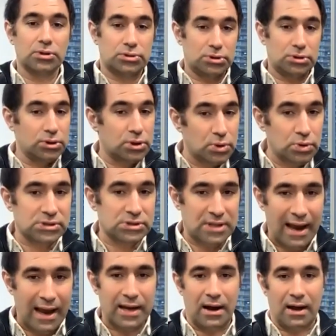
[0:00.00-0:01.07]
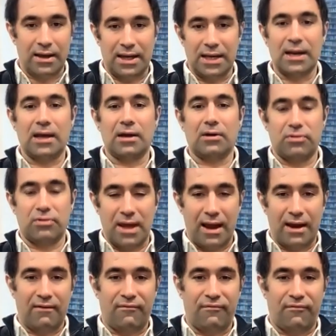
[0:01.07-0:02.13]
to use data in a
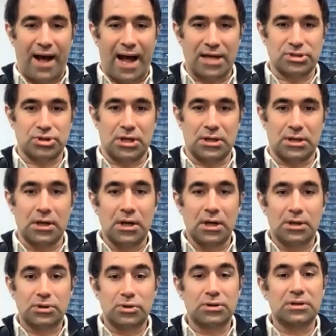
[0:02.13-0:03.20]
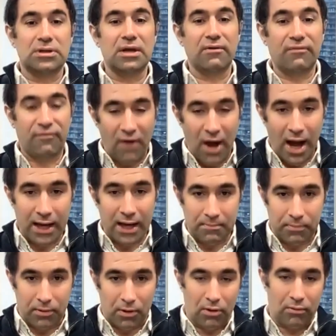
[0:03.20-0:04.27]
creative fashion to define
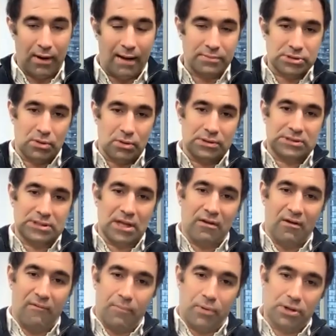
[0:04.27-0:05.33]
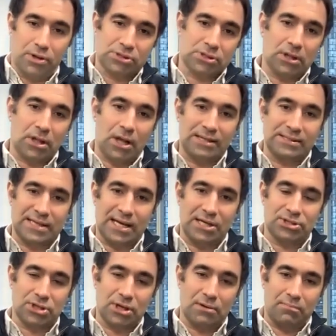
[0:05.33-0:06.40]
programs? So instead of
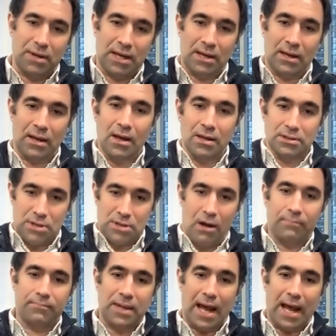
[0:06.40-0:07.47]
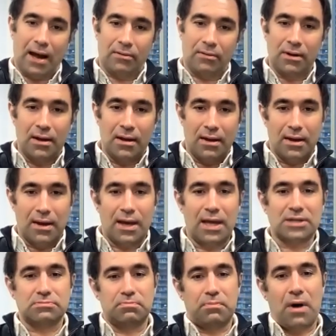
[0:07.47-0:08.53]
personalization being top-down,
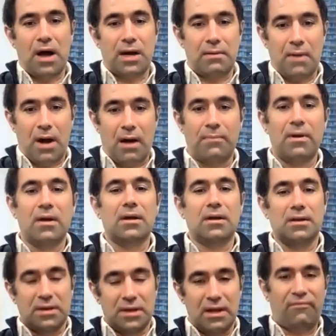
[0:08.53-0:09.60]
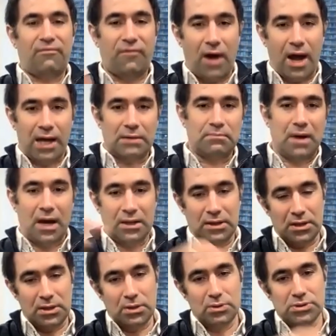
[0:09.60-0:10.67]
it's bottom-up, defined by
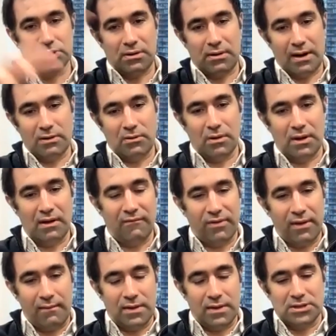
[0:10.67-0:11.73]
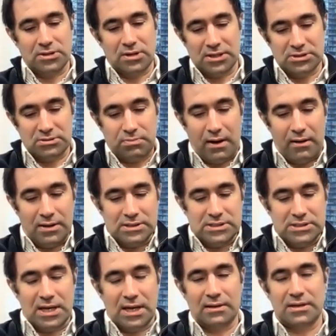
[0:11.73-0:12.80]
the user, and you give them the
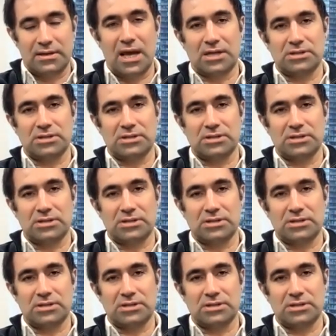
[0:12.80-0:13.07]
transparency and the